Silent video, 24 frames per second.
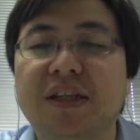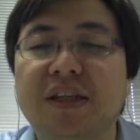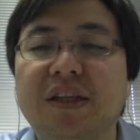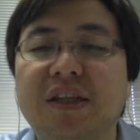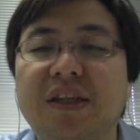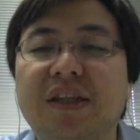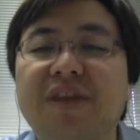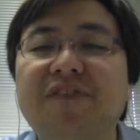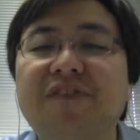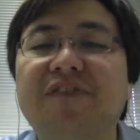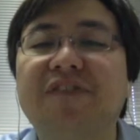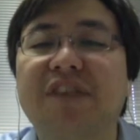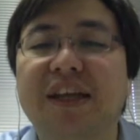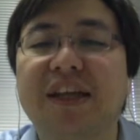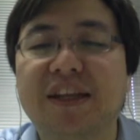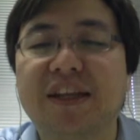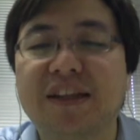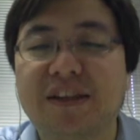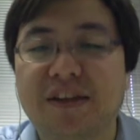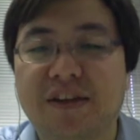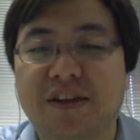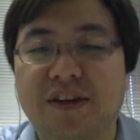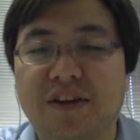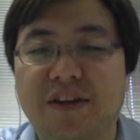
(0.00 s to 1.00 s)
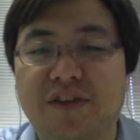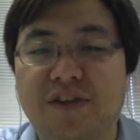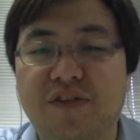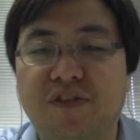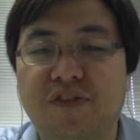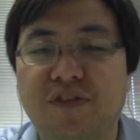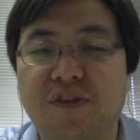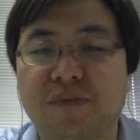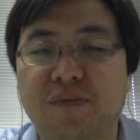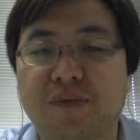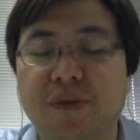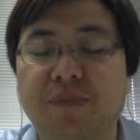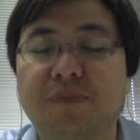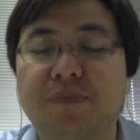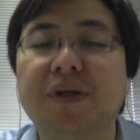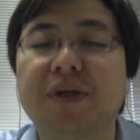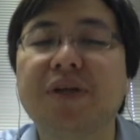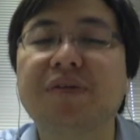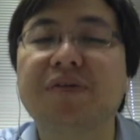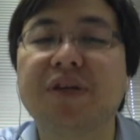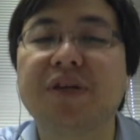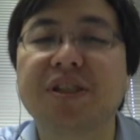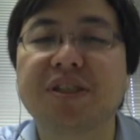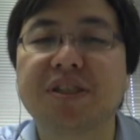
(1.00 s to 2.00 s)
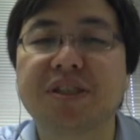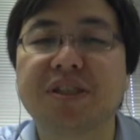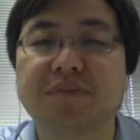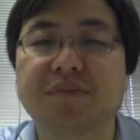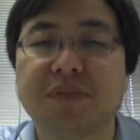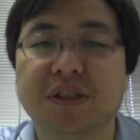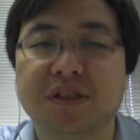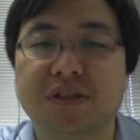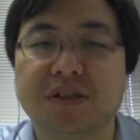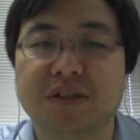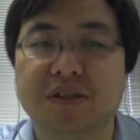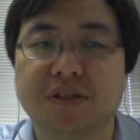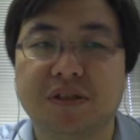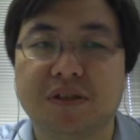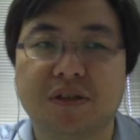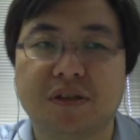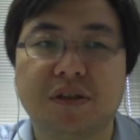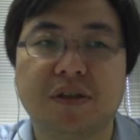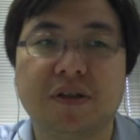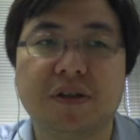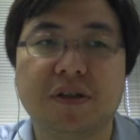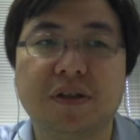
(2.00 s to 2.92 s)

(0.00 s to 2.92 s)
different from the previous semester.